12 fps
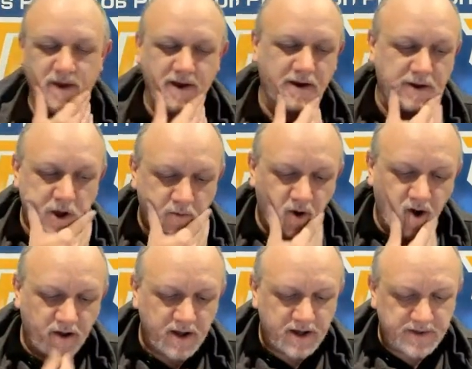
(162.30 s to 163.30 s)
yeah,
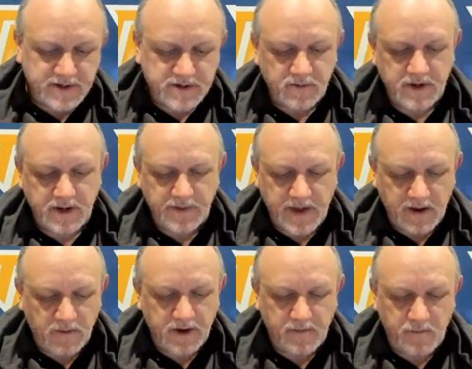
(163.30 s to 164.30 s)
well, this one and that
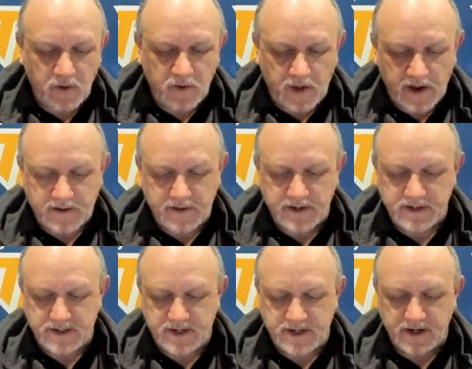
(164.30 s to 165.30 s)
one, I'm more likely to
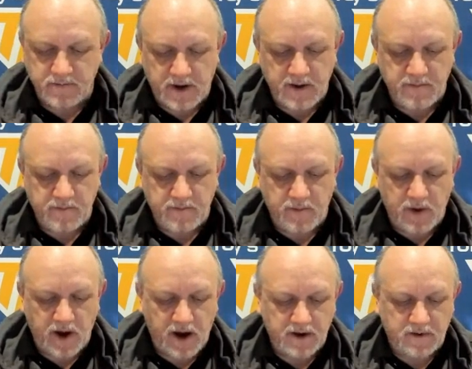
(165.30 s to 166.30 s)
stick with my
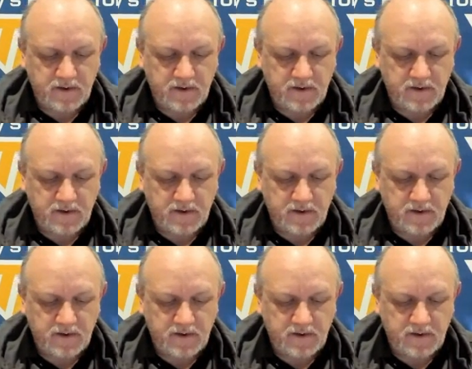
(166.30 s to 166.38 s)
model. And